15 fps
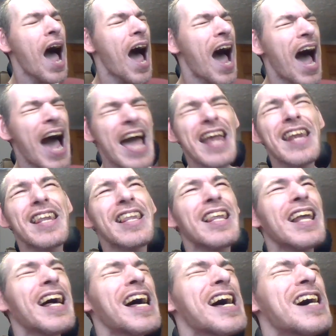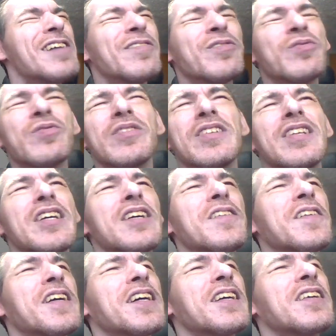I love
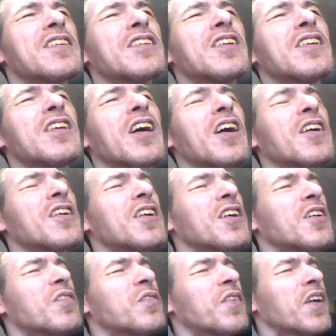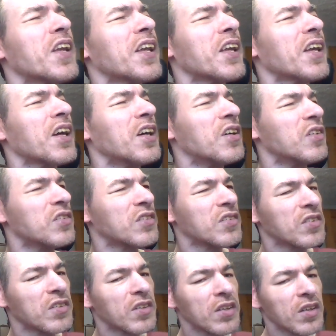doing the longer videos.